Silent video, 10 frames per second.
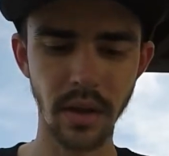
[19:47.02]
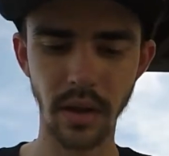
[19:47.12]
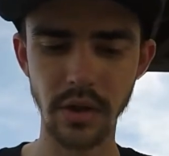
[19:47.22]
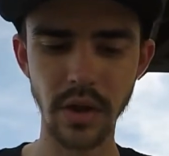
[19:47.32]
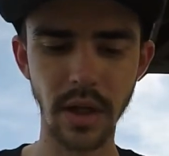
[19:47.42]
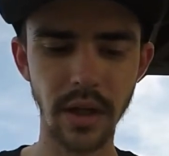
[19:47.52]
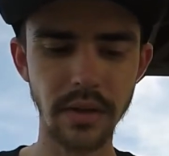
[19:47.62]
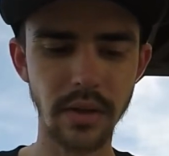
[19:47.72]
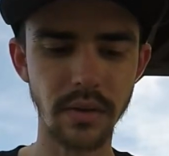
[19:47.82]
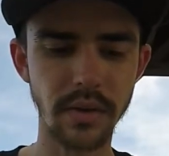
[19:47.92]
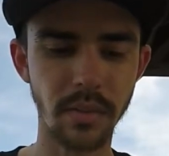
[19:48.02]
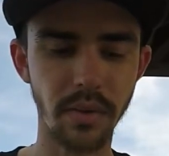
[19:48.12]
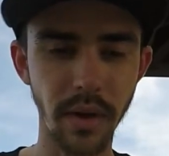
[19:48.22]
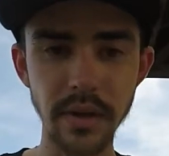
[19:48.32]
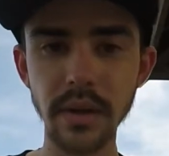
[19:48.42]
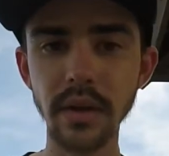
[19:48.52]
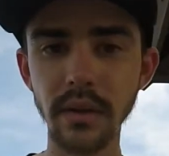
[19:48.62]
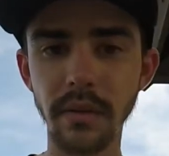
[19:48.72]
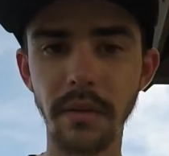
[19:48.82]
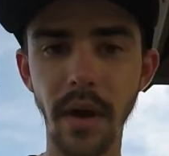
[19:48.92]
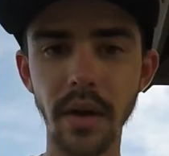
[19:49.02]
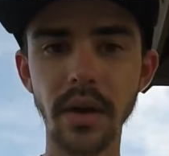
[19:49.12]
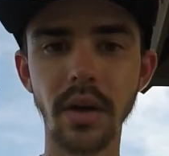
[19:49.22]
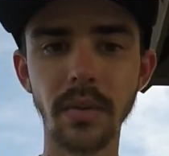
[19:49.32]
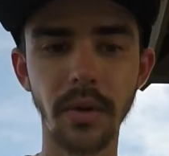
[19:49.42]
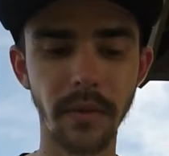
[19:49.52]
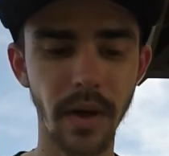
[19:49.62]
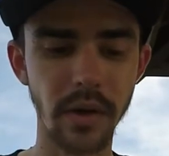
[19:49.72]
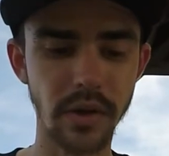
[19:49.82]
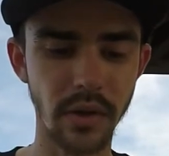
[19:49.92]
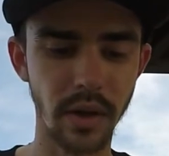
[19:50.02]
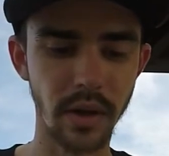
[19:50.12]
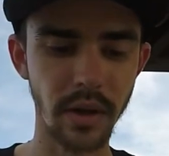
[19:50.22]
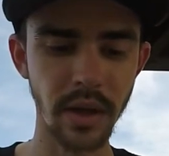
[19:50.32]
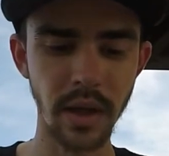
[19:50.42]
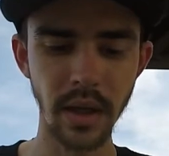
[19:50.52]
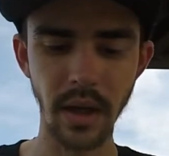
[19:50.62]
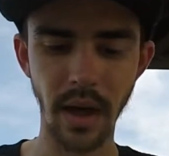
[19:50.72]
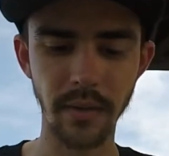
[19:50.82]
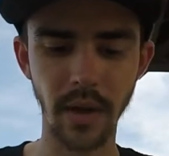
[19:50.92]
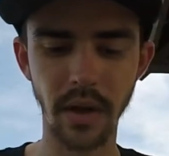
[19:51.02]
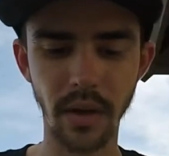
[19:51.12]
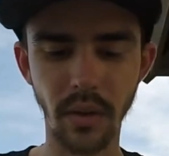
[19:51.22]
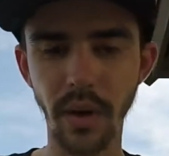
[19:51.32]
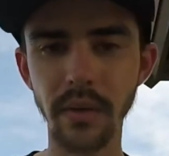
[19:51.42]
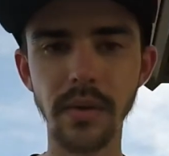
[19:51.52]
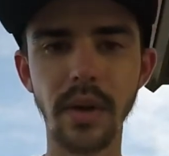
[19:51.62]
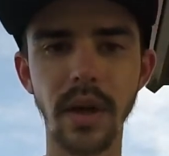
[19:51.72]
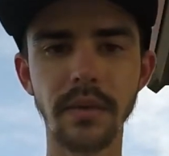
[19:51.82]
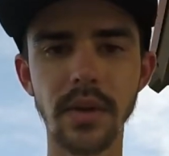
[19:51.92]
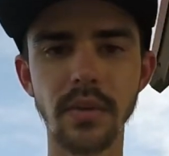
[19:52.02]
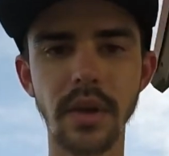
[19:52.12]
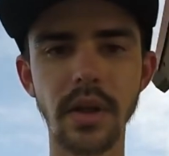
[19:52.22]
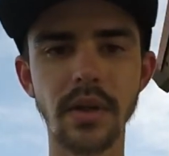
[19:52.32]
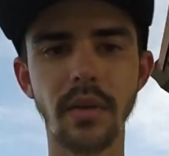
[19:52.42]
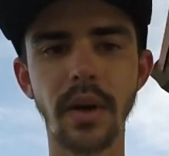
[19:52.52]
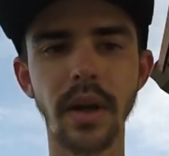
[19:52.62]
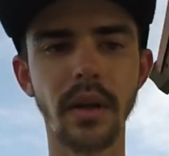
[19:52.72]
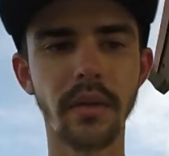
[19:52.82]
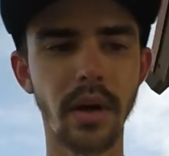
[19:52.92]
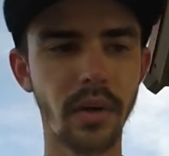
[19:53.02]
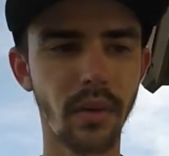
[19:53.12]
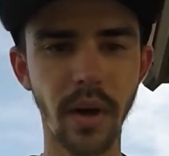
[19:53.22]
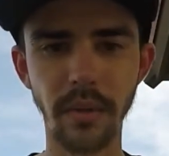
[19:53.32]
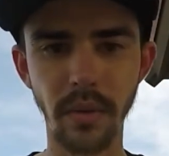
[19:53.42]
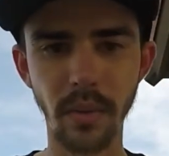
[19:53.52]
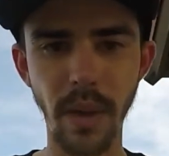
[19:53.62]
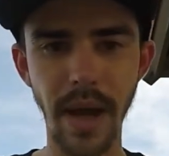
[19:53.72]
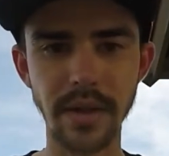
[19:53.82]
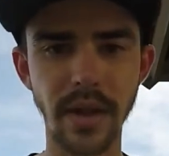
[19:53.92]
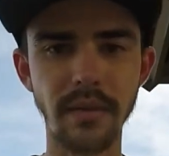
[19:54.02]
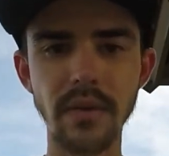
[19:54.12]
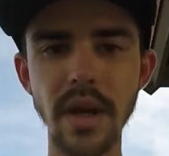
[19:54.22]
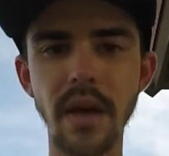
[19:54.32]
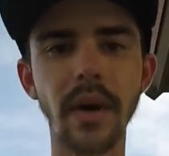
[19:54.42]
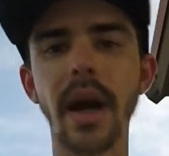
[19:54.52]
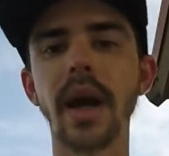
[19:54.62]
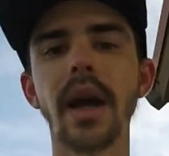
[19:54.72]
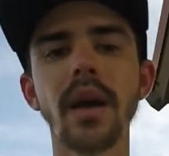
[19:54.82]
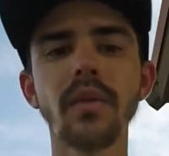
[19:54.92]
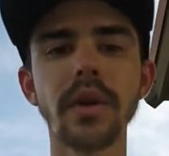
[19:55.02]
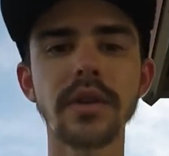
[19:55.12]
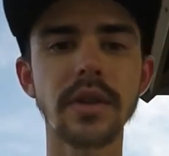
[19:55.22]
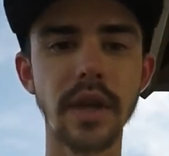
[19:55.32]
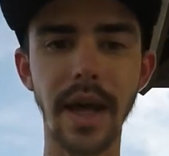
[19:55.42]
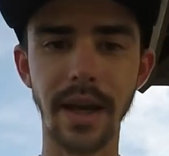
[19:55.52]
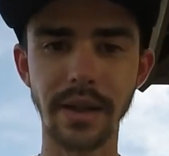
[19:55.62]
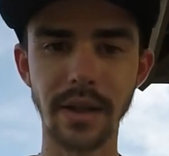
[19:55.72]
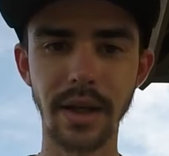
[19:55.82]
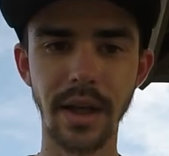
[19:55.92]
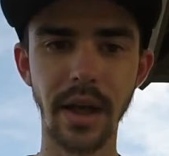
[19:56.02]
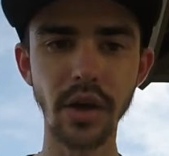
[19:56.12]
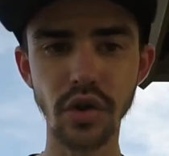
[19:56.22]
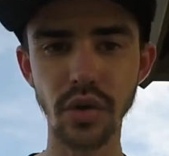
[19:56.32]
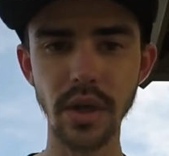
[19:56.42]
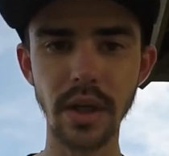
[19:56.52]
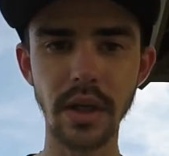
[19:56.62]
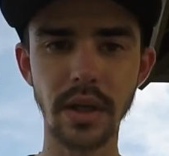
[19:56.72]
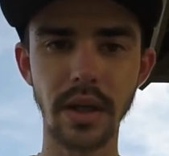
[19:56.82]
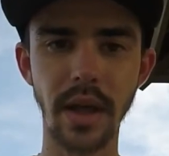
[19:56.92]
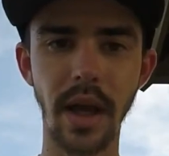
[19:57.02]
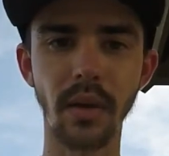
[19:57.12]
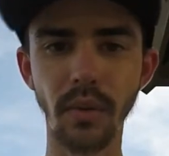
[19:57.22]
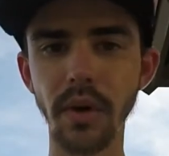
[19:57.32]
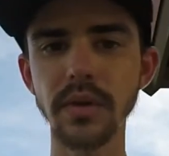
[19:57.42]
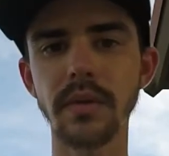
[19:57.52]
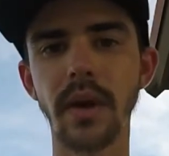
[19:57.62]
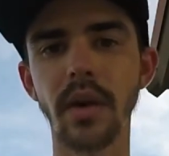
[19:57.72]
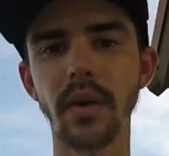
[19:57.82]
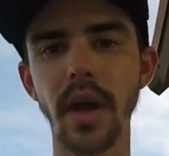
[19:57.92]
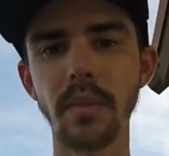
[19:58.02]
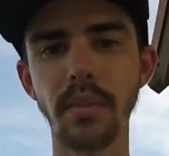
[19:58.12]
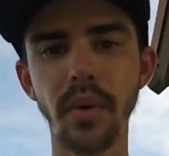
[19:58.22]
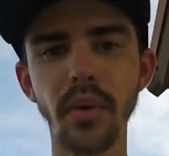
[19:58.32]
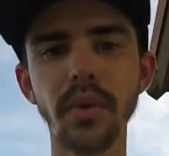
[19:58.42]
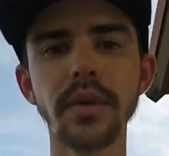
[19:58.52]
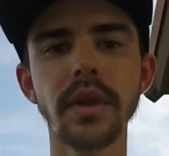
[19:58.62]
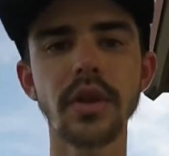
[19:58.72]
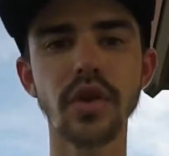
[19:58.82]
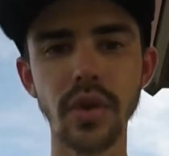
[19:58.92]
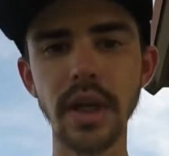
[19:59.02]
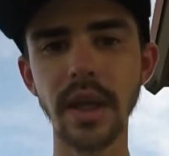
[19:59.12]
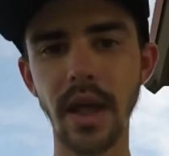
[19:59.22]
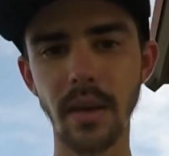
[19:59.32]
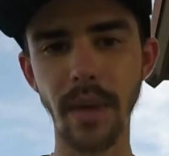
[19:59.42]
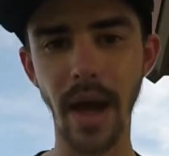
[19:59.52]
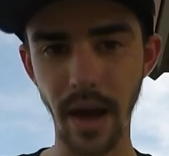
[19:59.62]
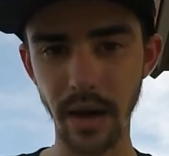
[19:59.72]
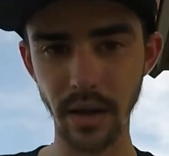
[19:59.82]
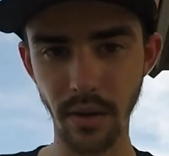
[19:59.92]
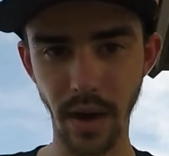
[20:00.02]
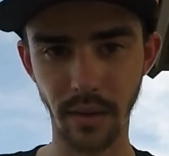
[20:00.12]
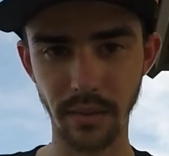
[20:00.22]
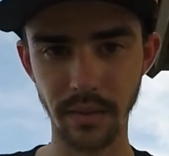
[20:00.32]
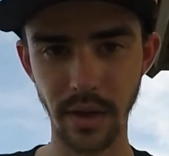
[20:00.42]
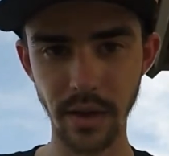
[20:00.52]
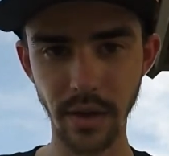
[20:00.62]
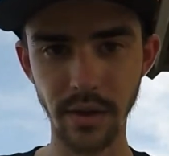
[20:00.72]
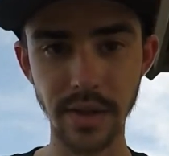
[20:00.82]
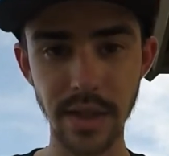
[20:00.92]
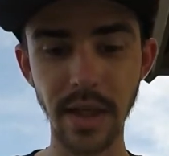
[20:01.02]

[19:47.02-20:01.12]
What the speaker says: jig heads. They're surprisingly very durable, very strong. I've caught quite a few catfish with these already. I've caught quite a few bass. I had one snagged in a tree at Roosevelt and pulled the tree limb out of the ground, and the hook didn't